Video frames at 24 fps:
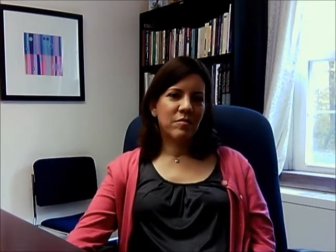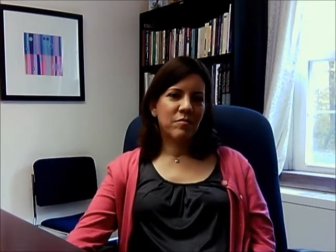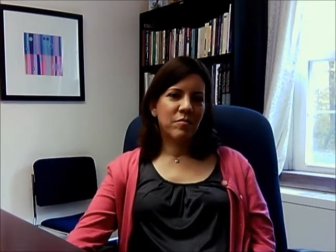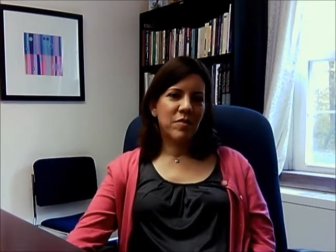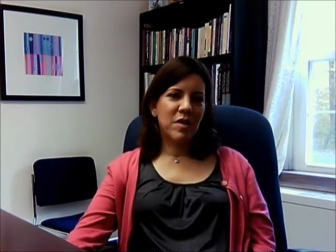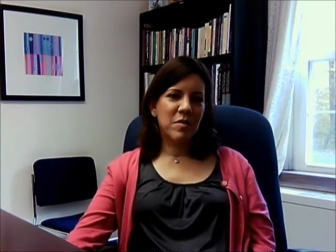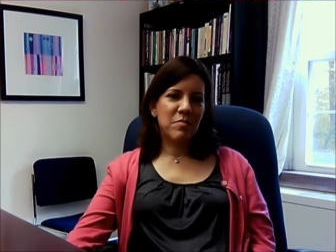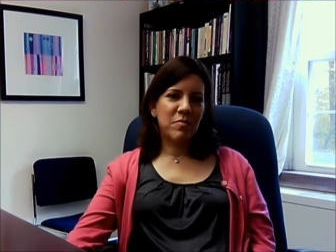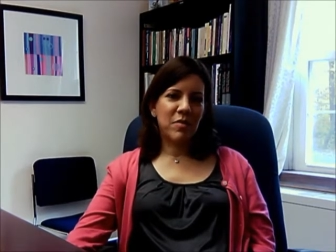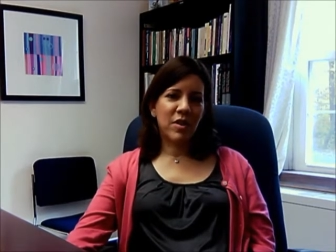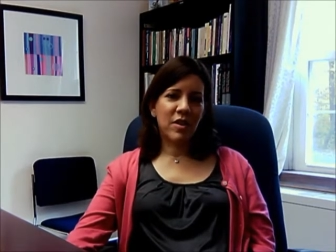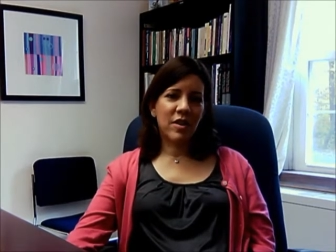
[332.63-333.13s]

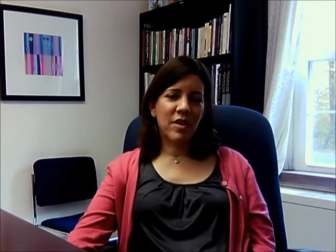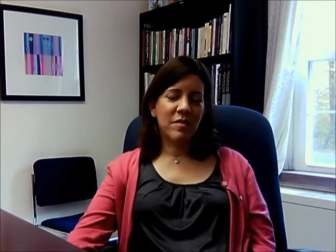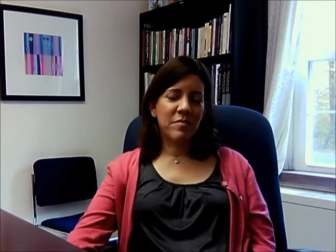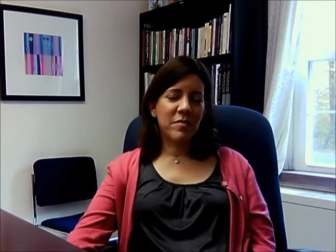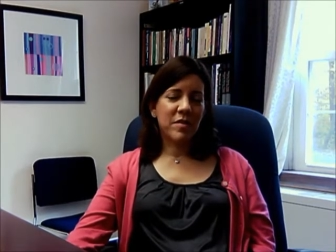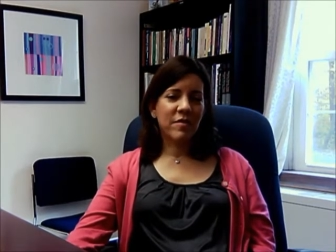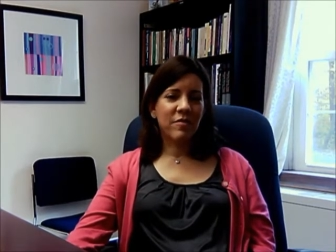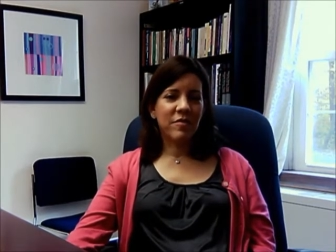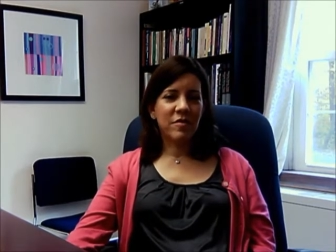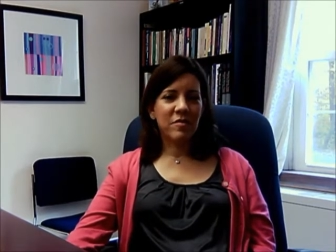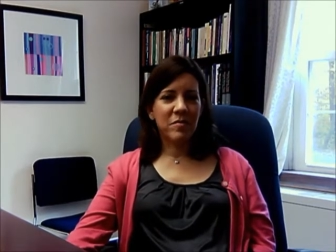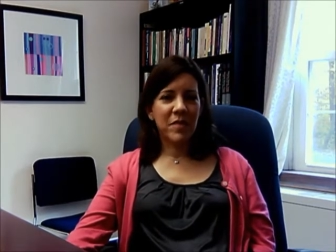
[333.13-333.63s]
people
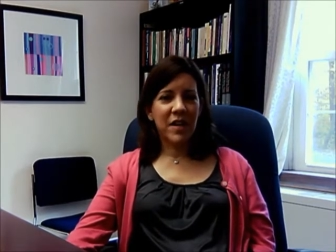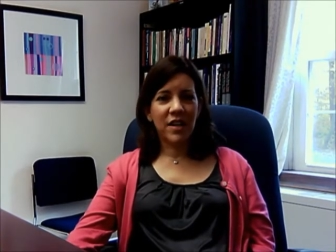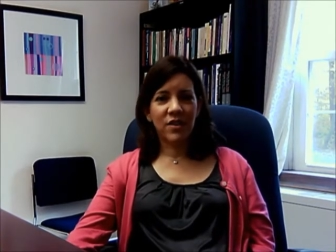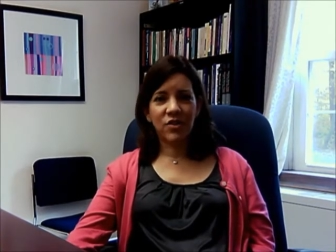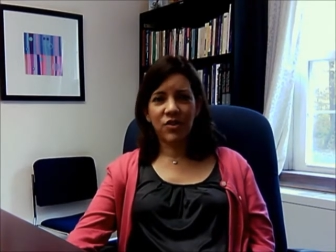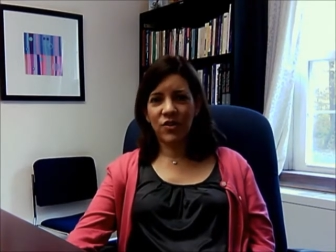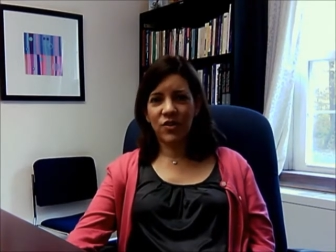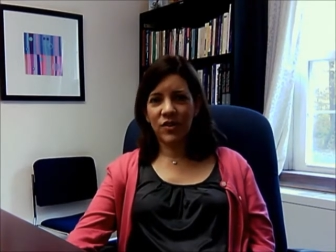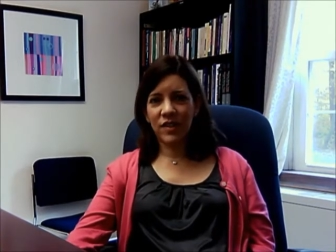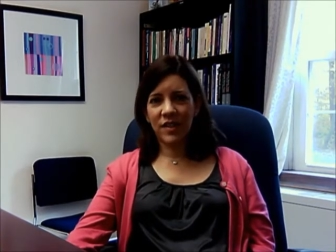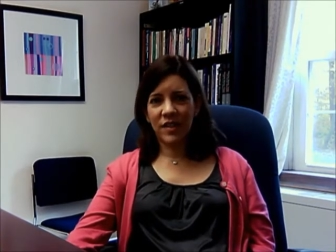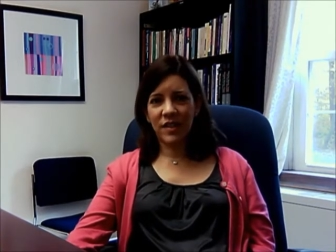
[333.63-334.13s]
coming from
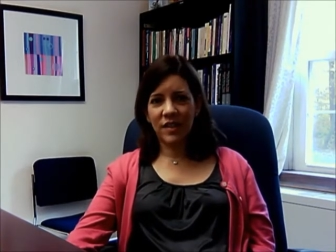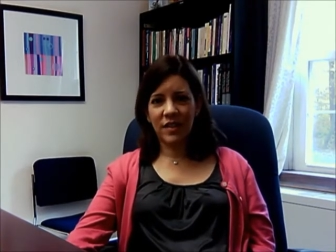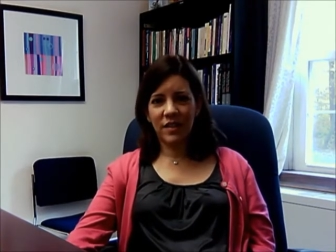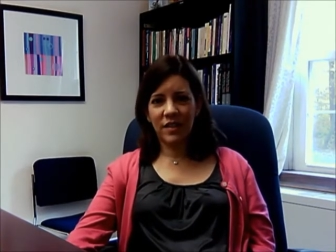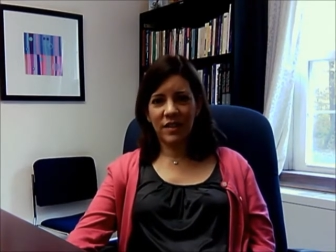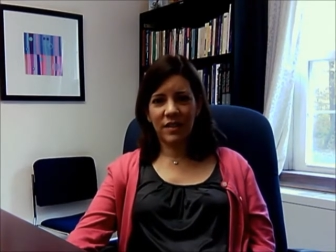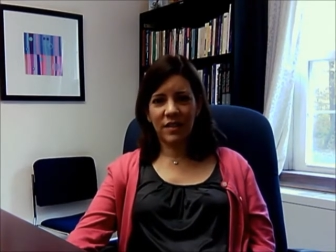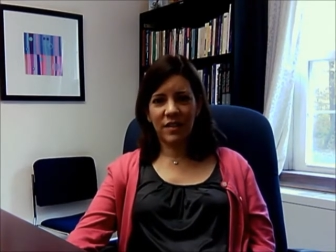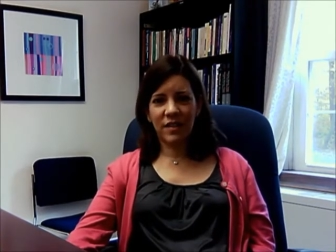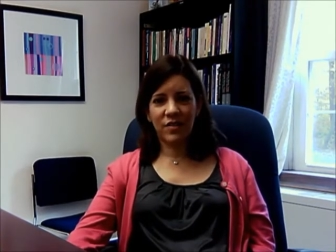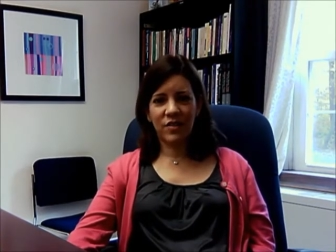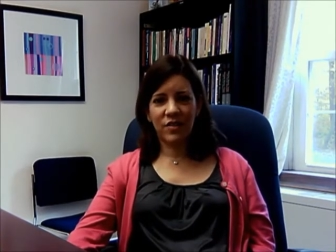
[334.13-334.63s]
agencies,
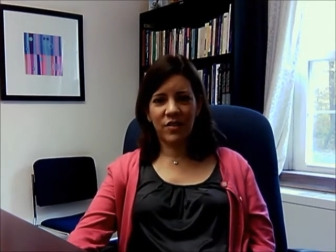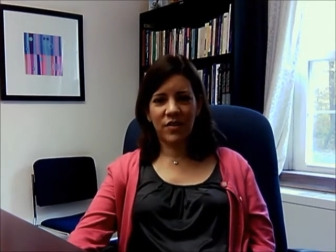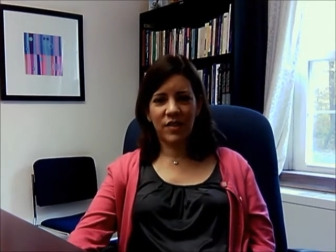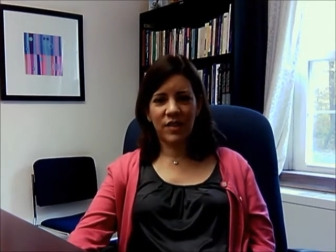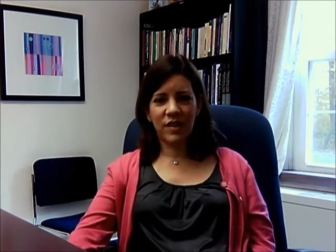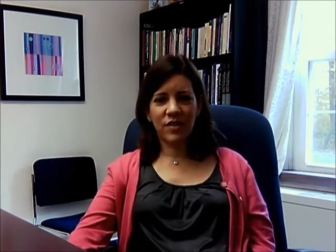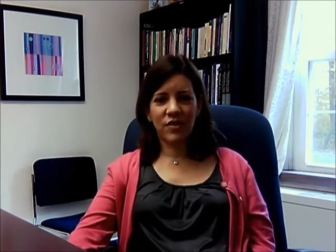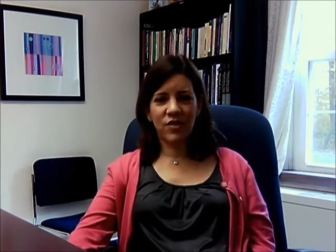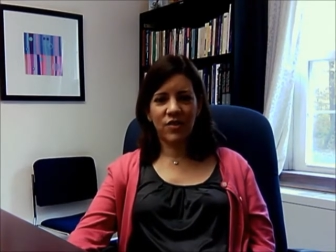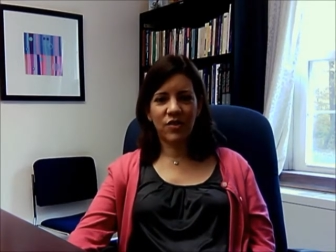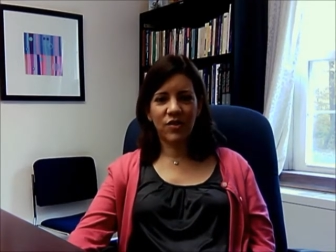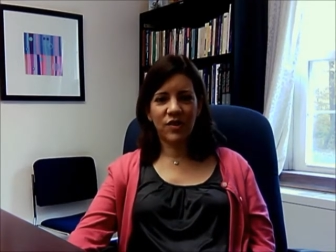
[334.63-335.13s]
such as
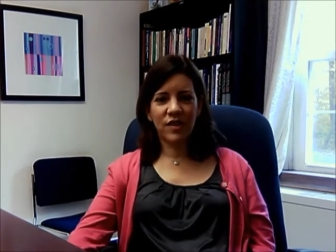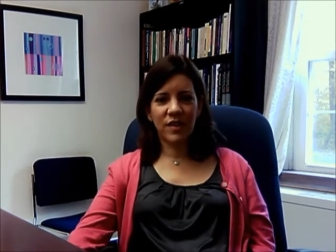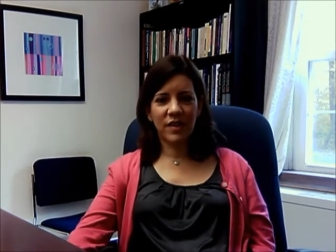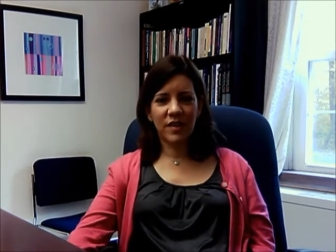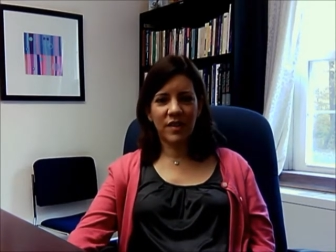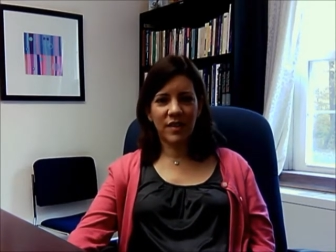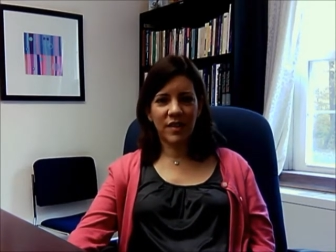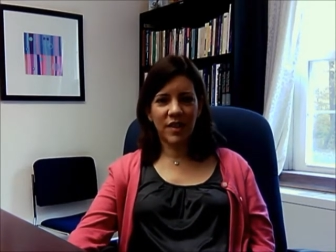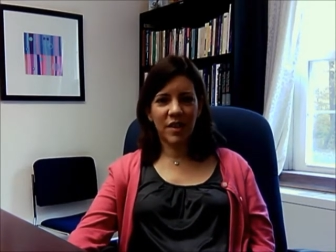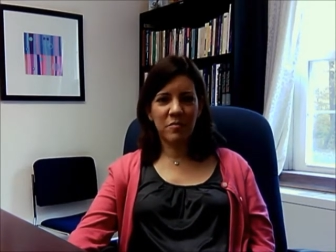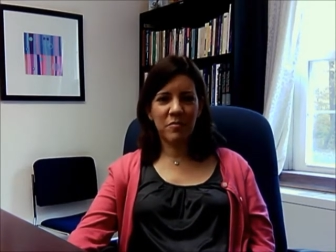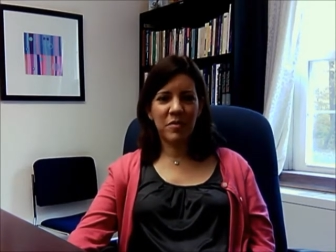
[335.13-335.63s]

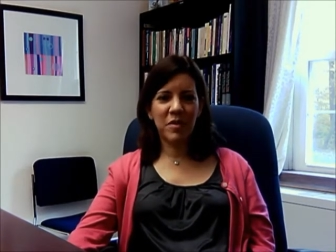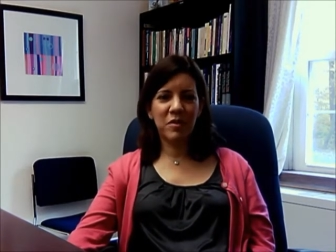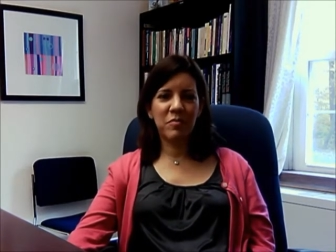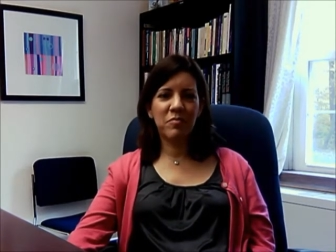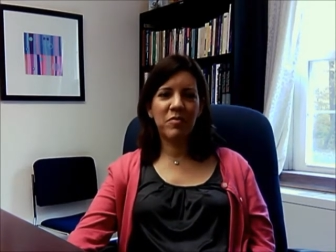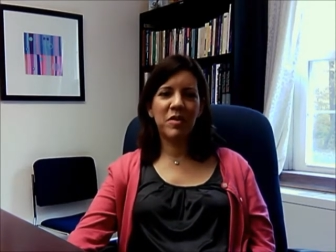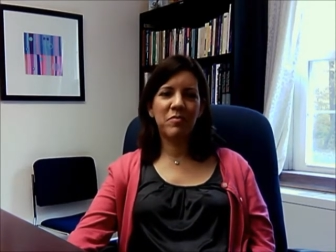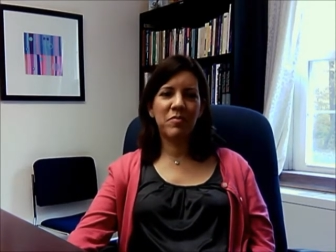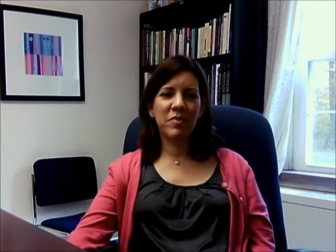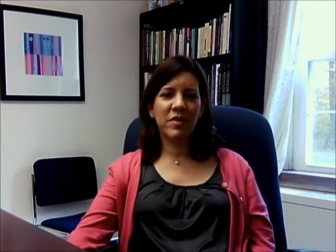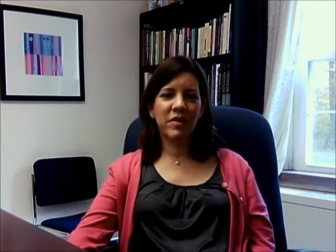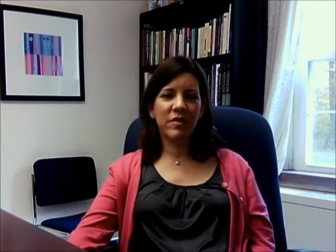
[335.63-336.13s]
agencies helping
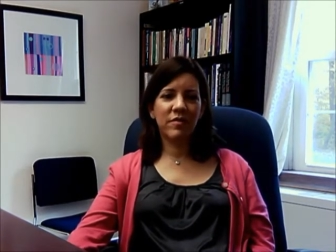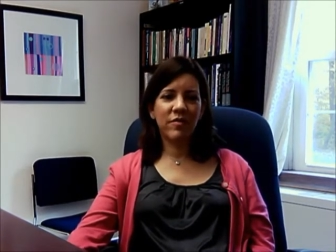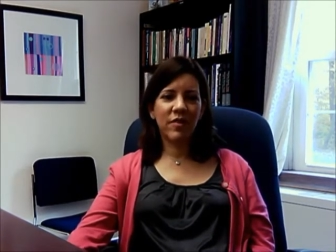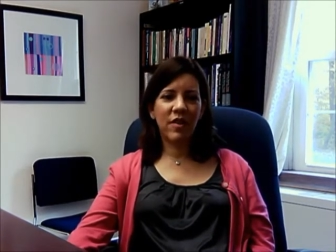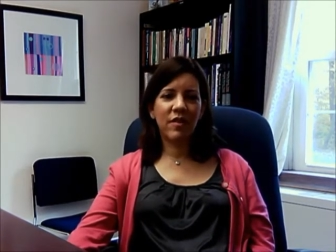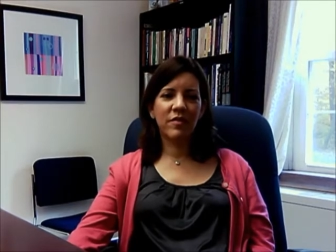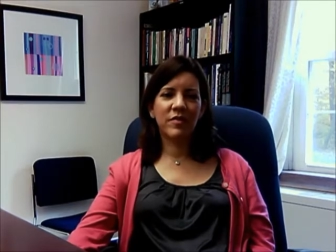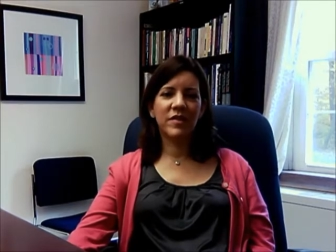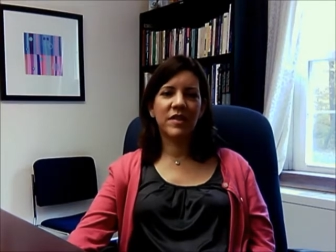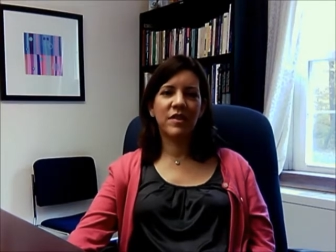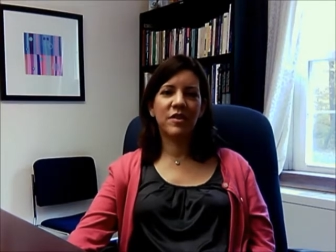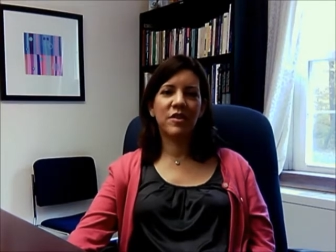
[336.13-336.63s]
people
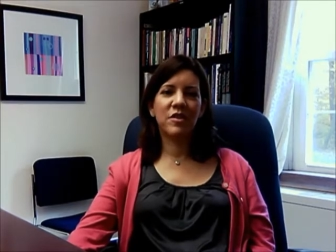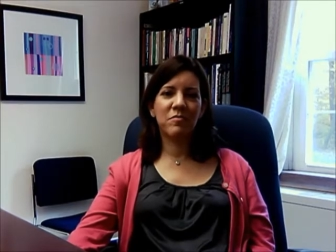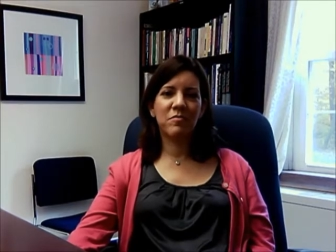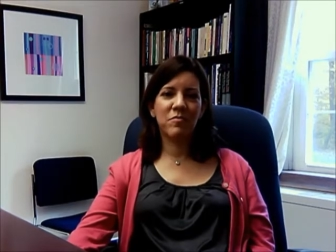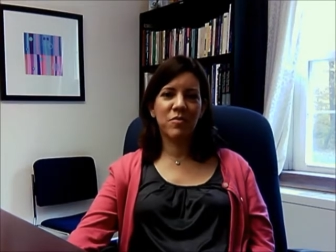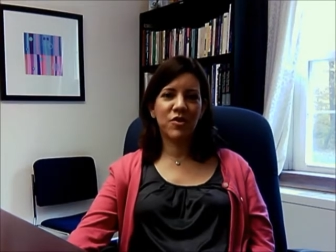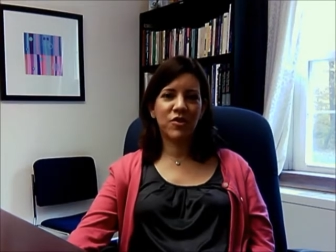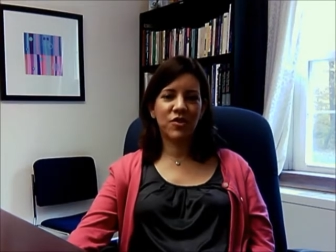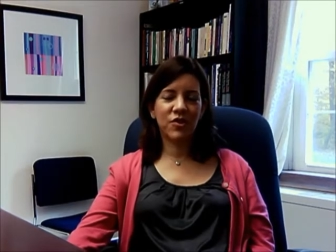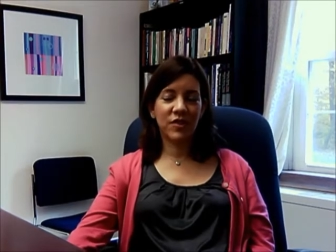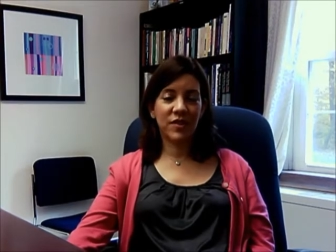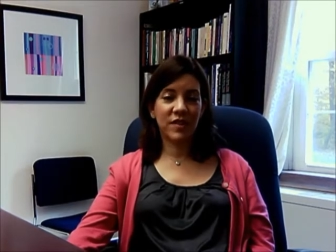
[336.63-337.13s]
involved in
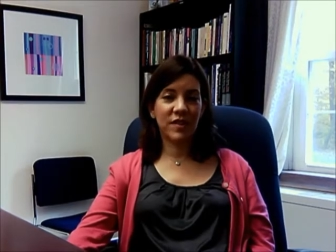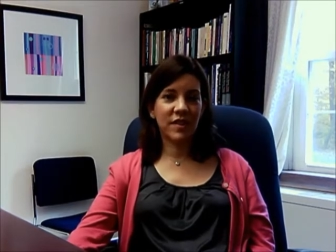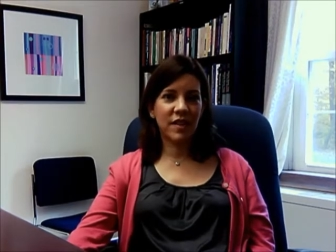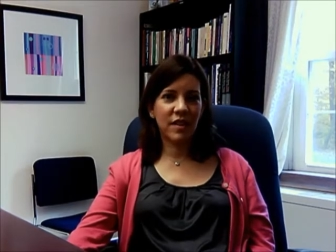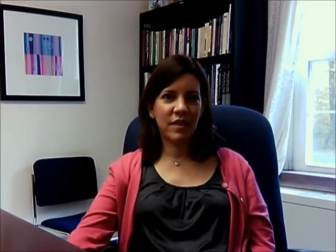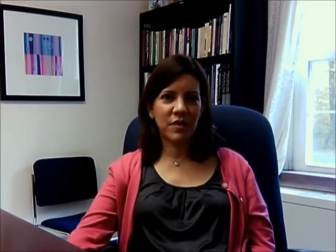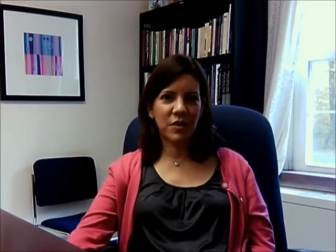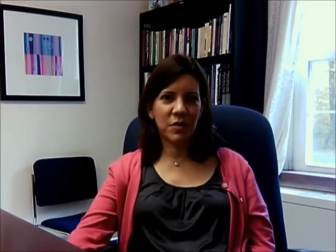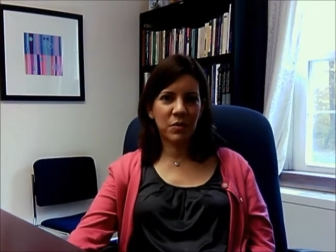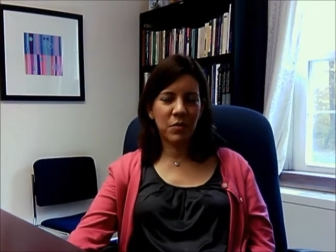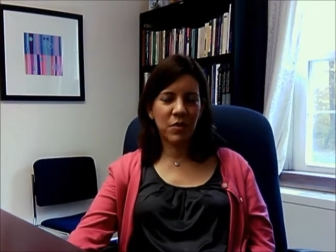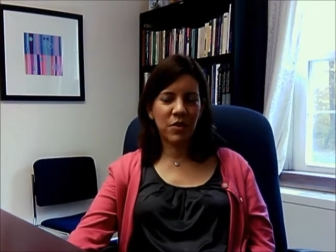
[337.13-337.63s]
commercial
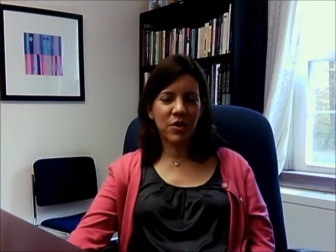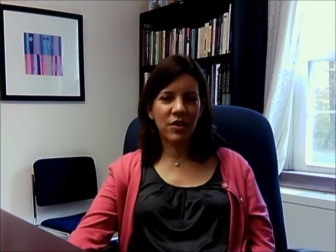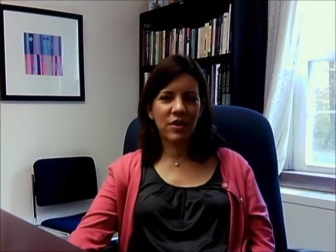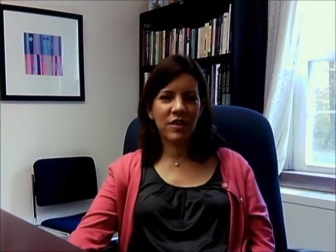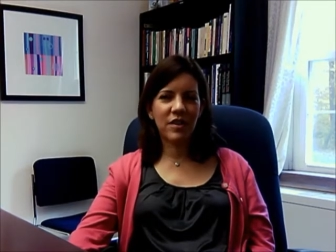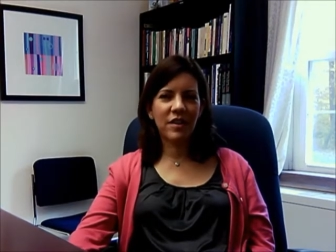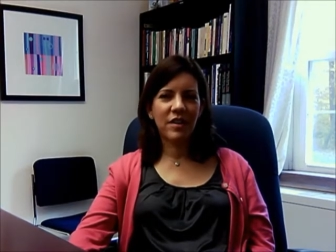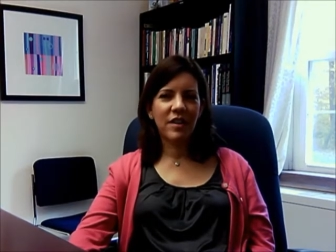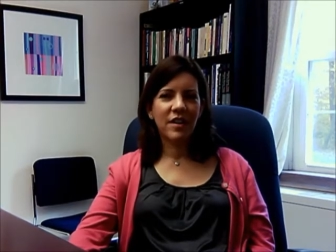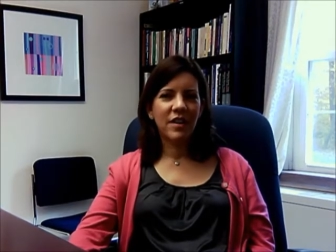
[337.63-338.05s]
sex work,